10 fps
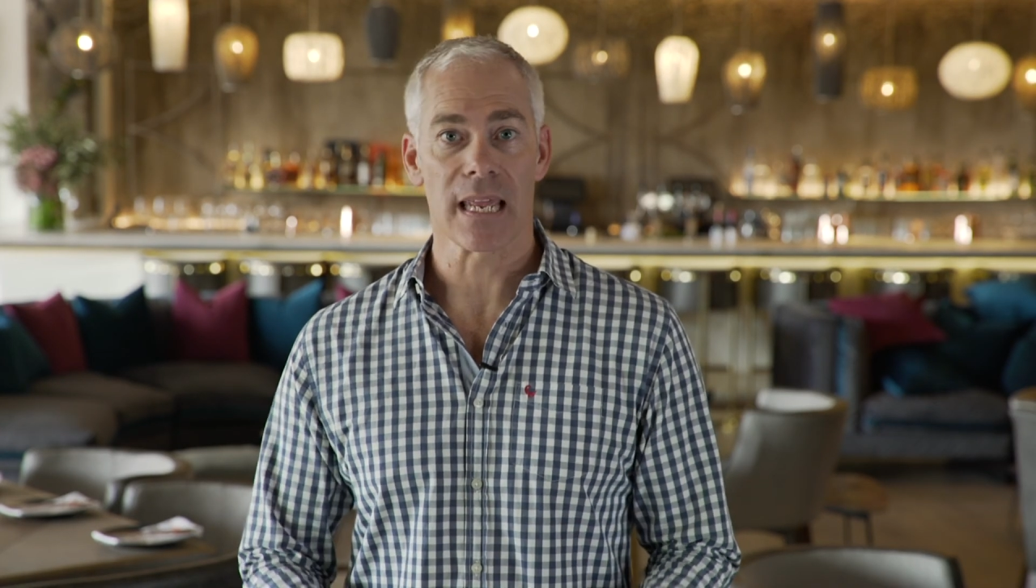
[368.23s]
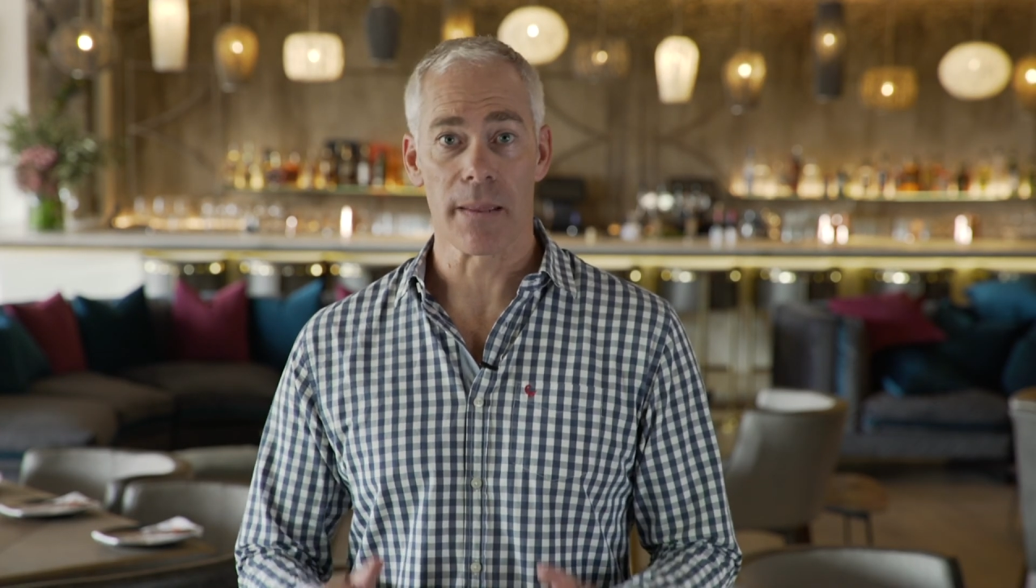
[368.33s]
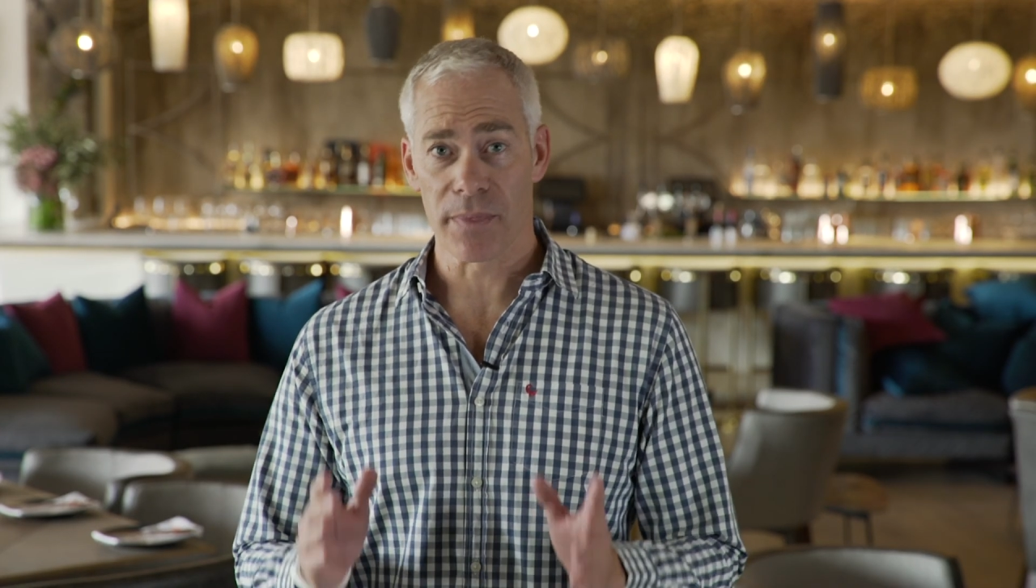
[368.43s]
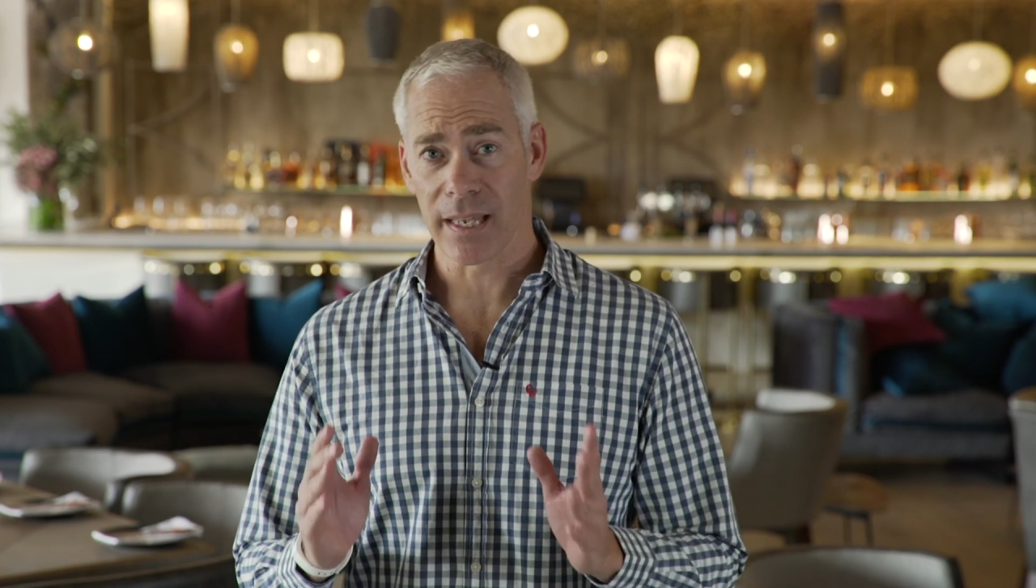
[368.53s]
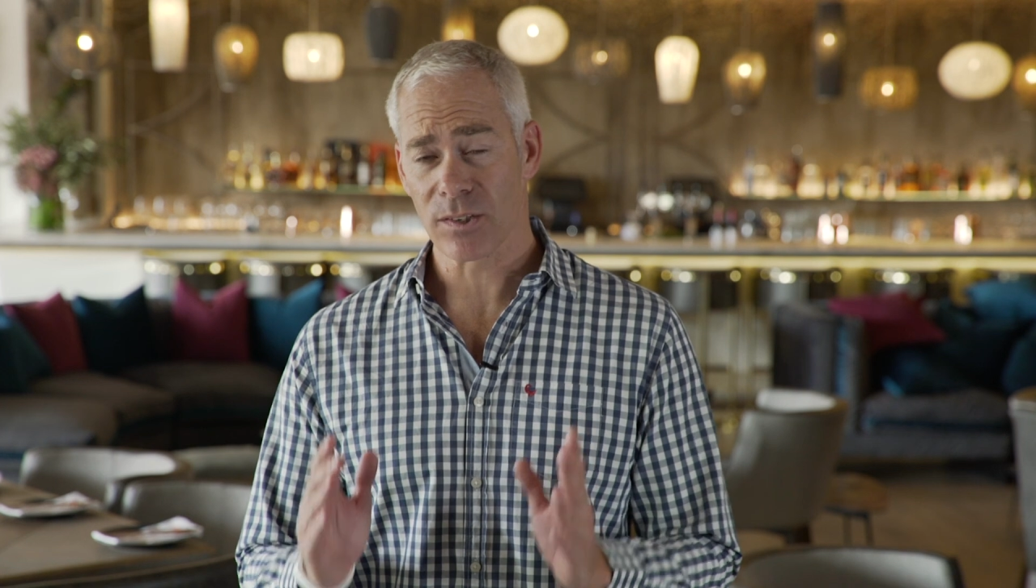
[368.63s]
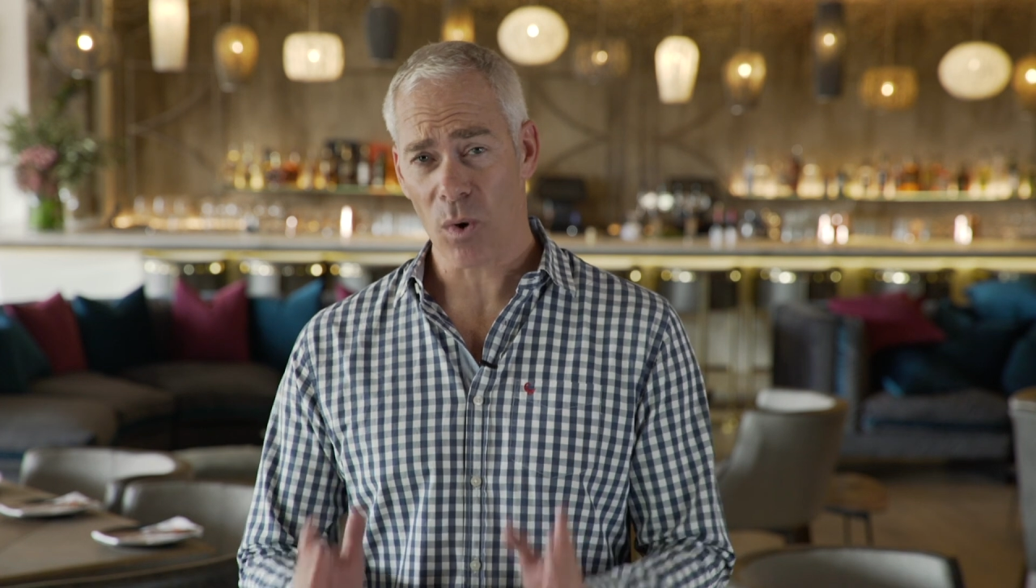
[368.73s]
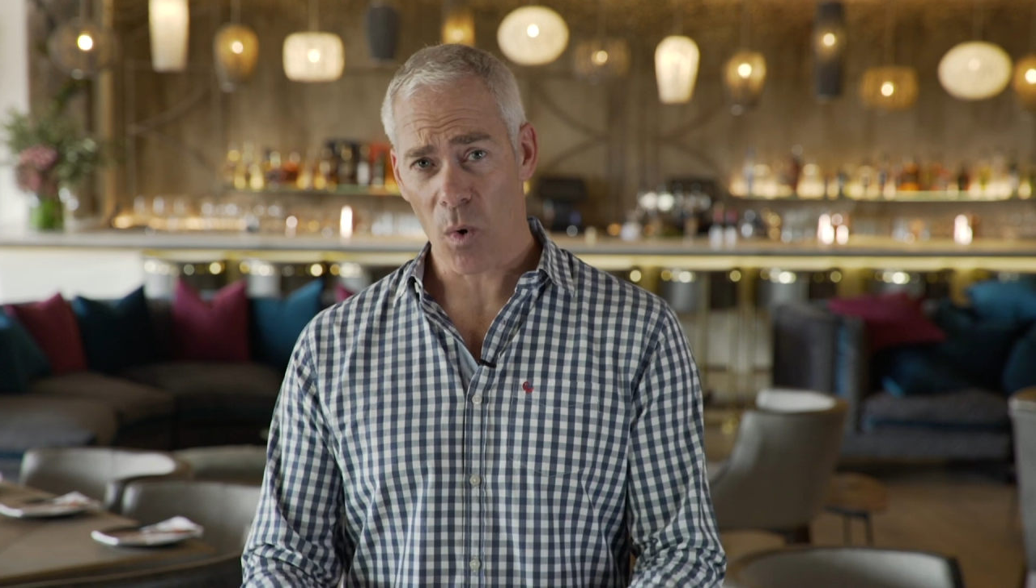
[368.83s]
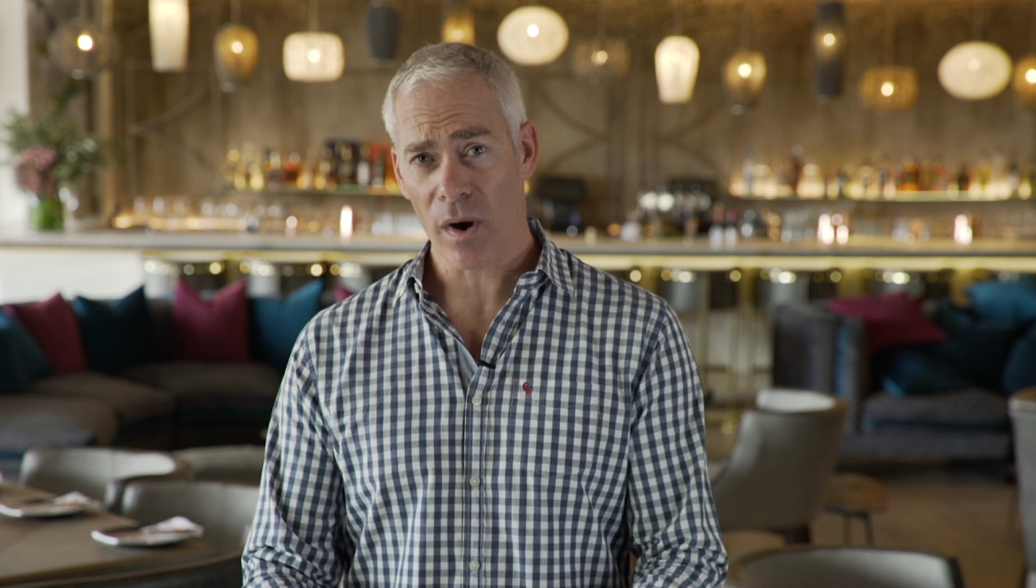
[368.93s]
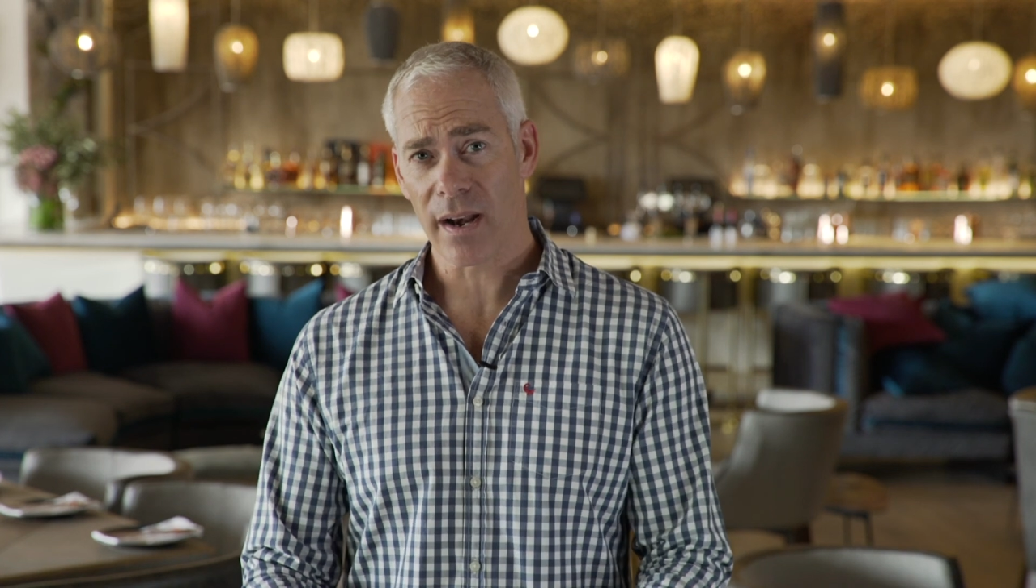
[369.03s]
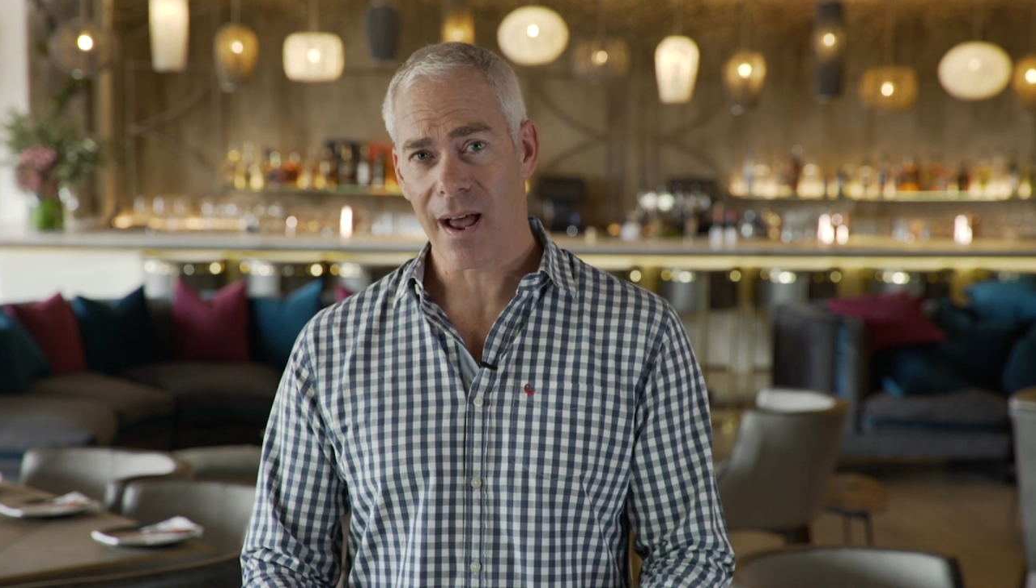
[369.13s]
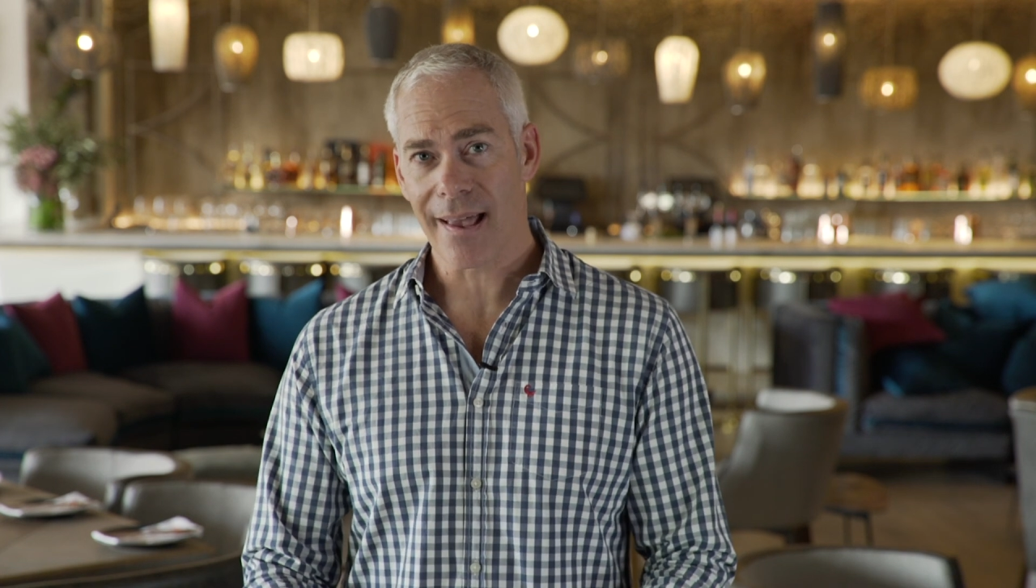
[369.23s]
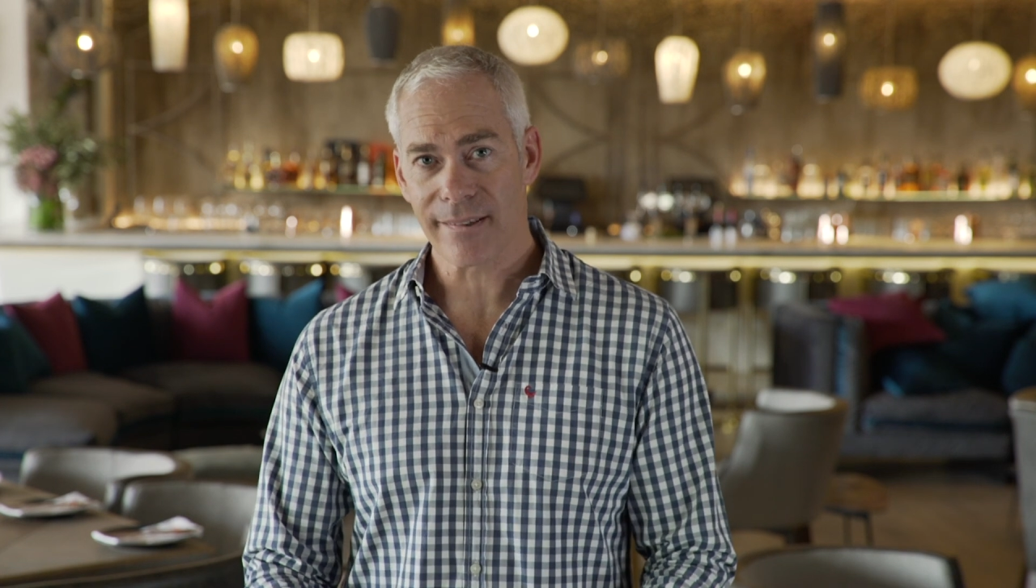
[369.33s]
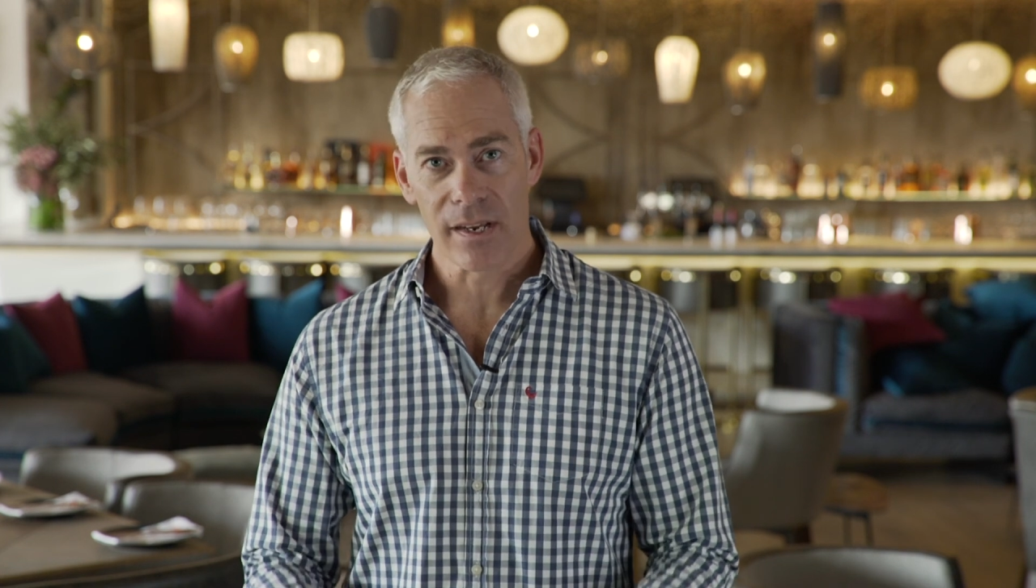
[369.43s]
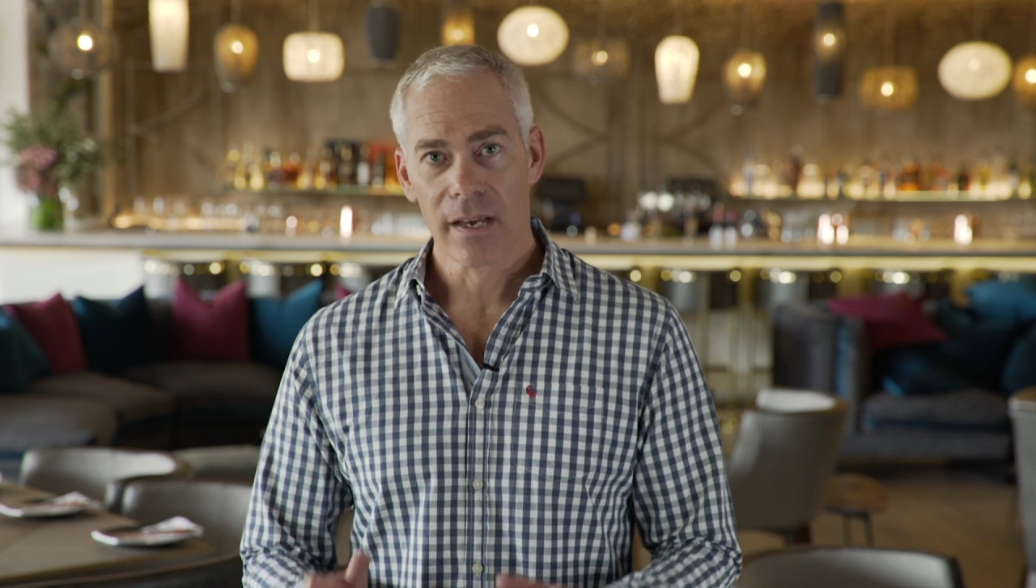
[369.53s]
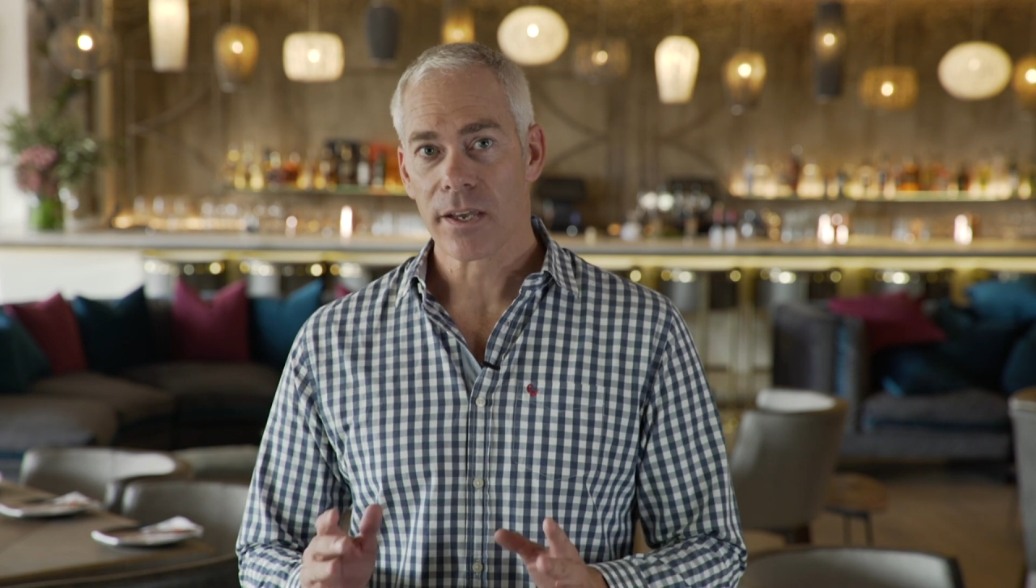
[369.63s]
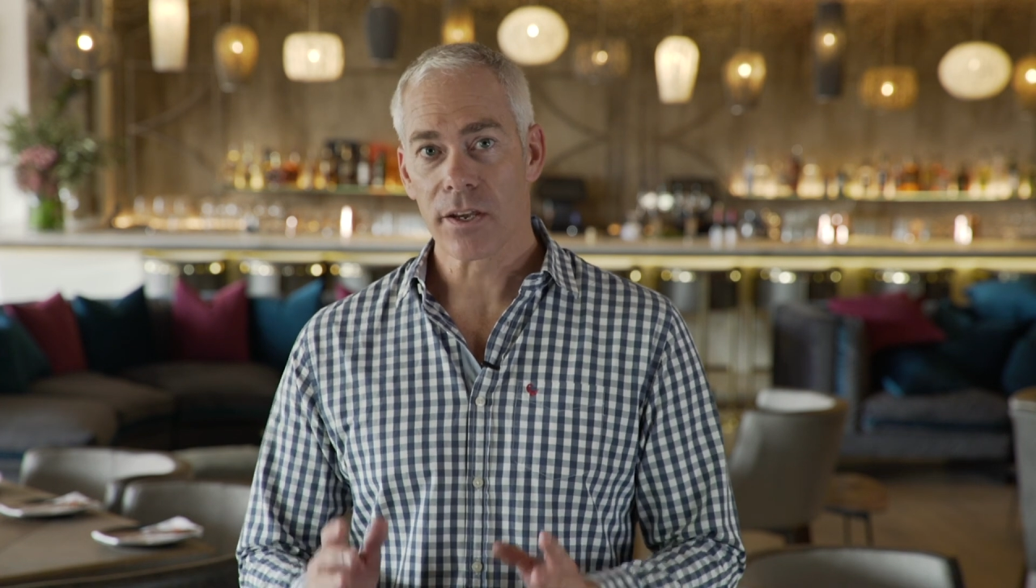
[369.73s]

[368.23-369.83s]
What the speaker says: keep things organized.